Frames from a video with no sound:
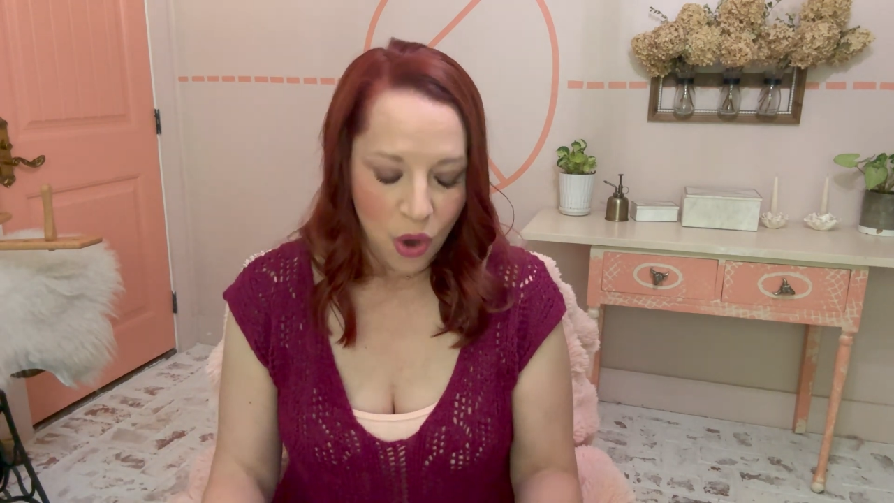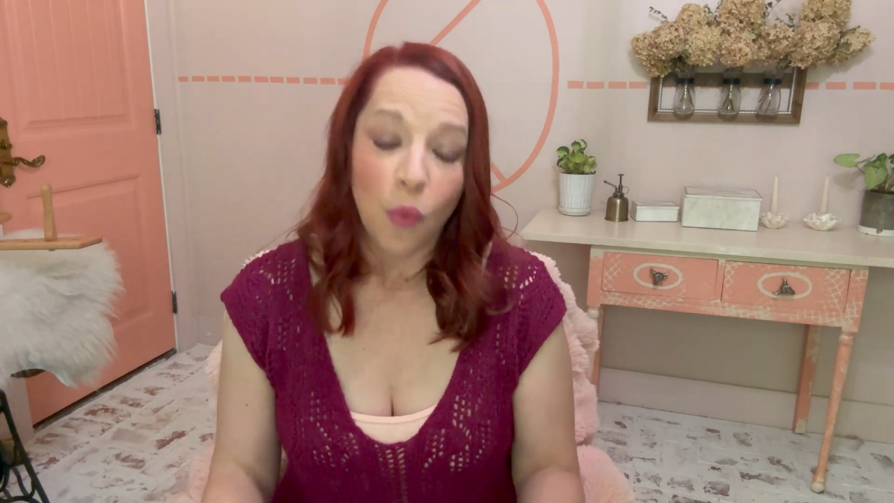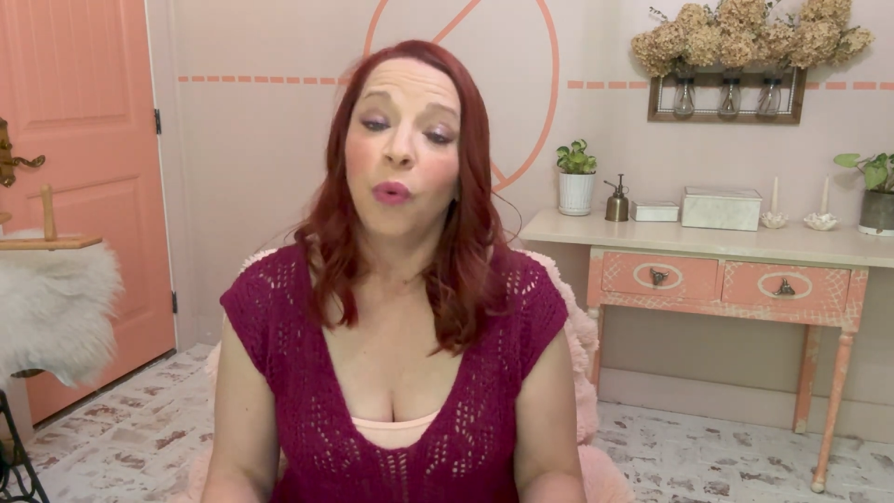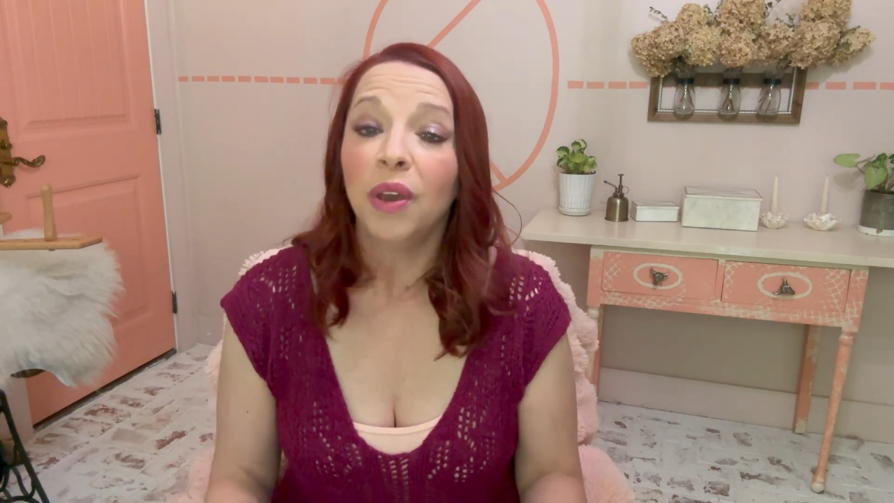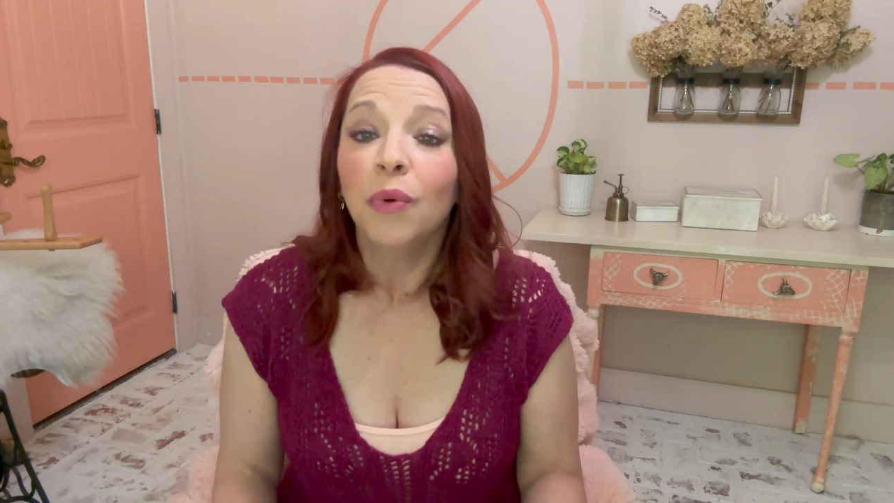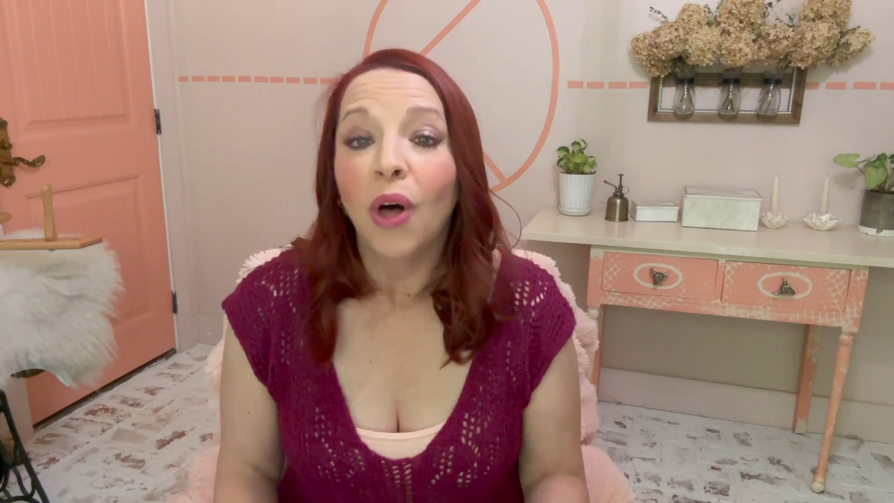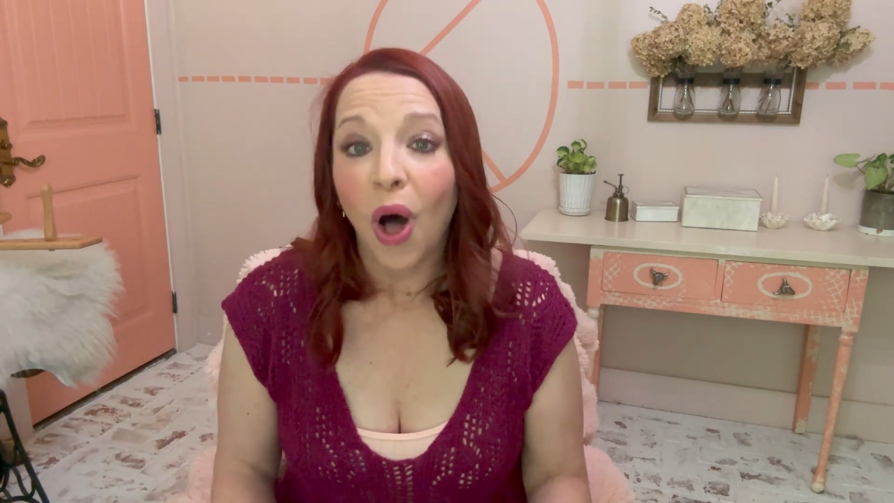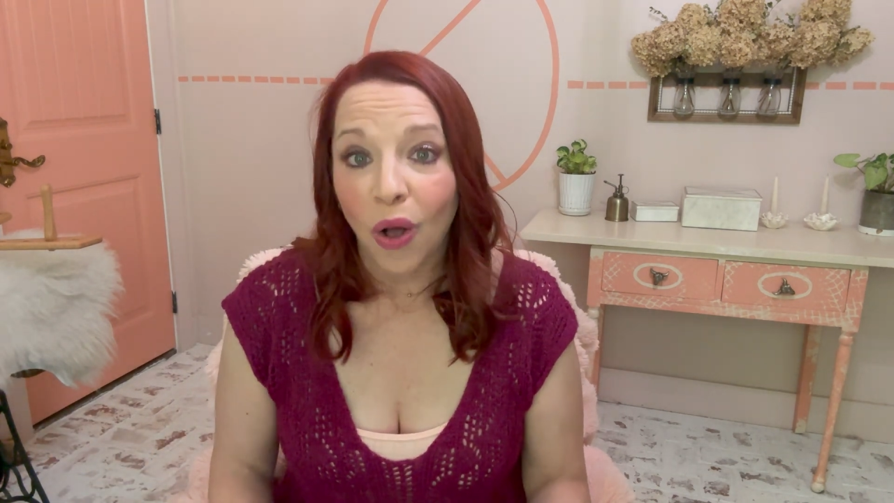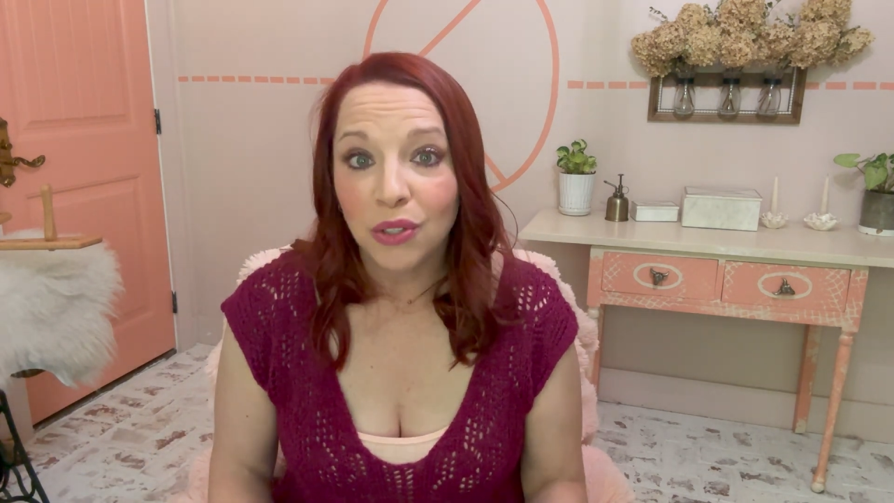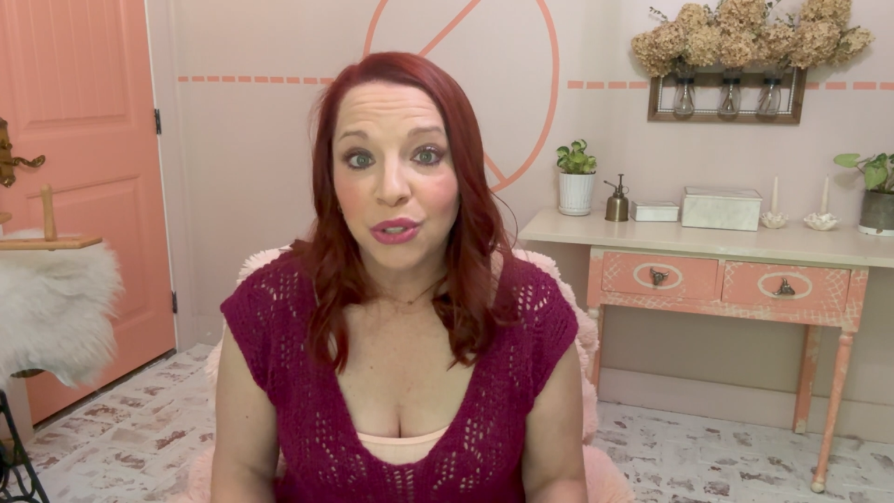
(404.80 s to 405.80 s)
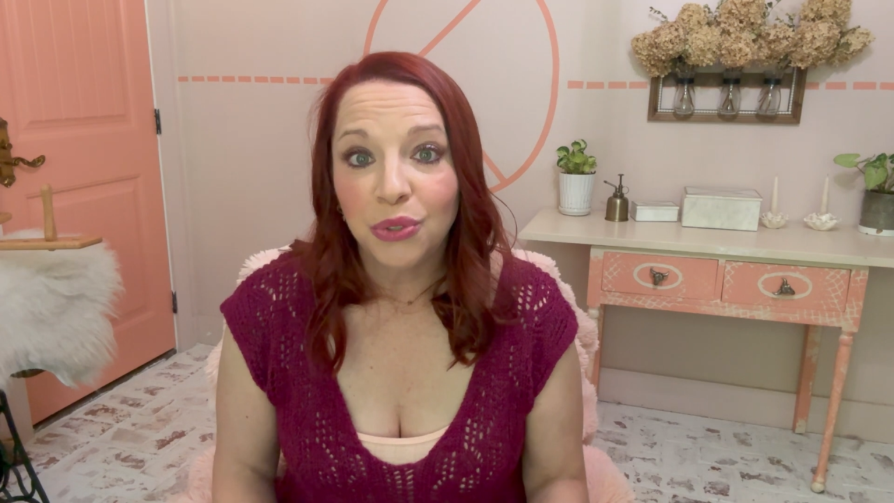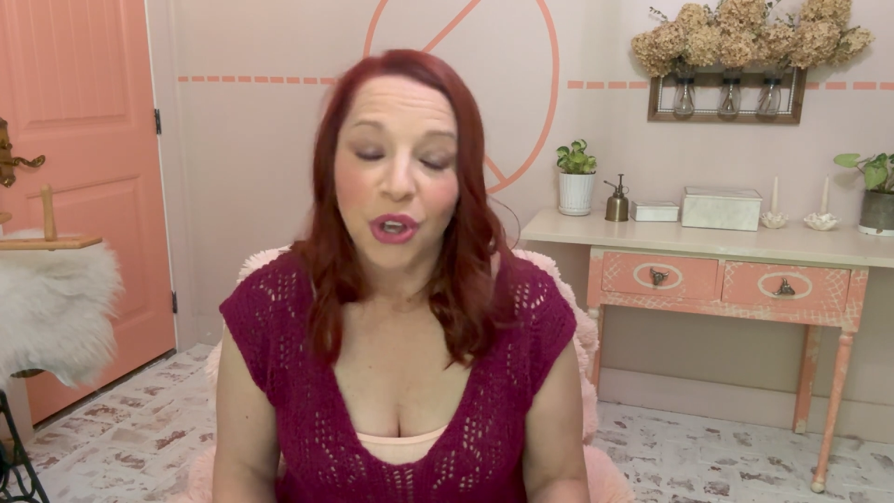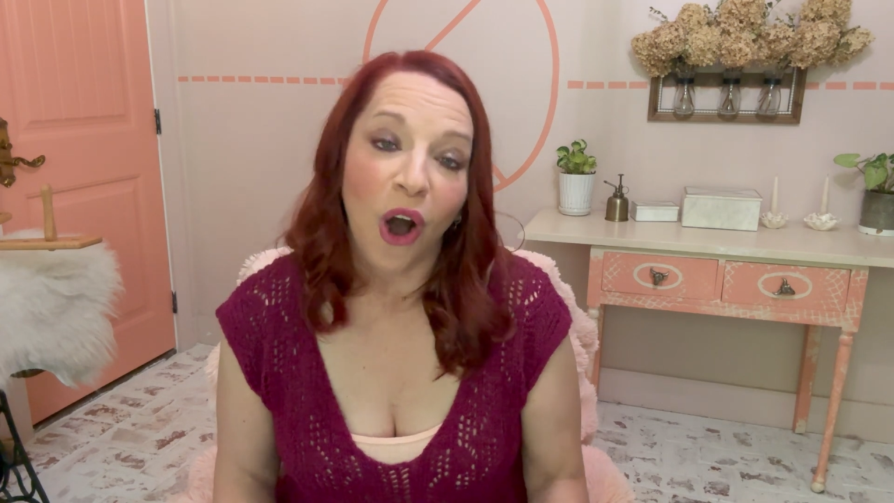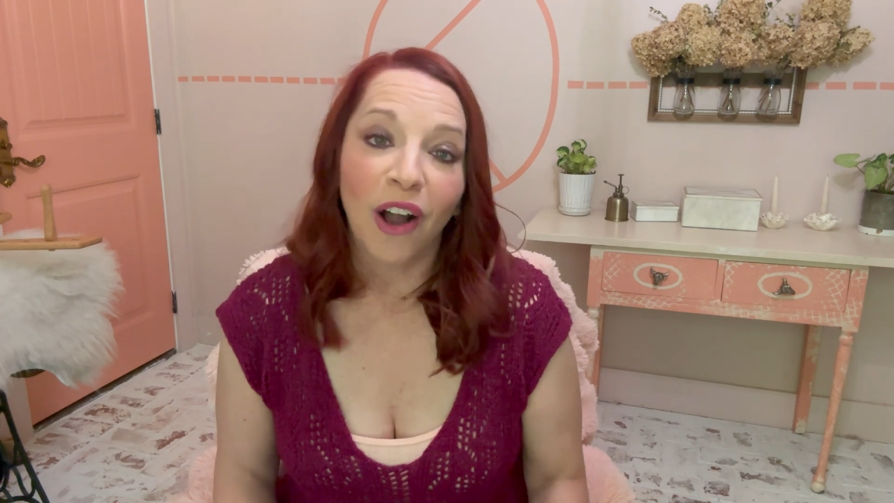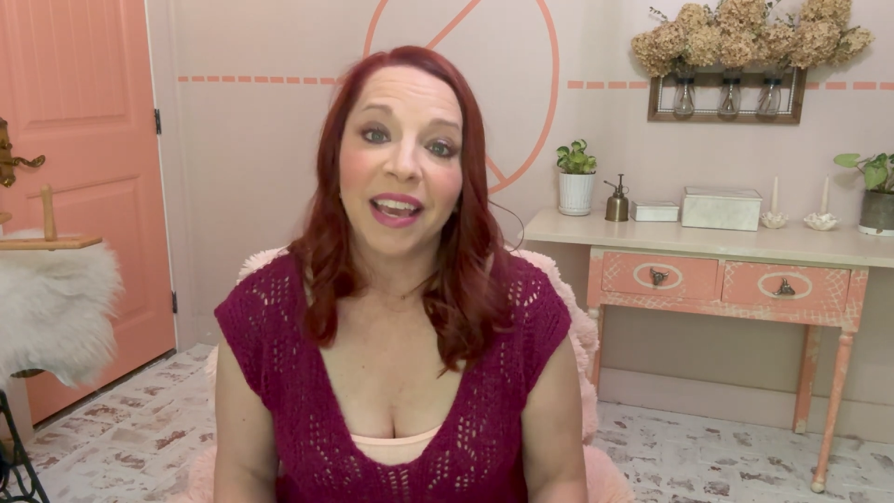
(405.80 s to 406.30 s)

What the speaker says: We will also talk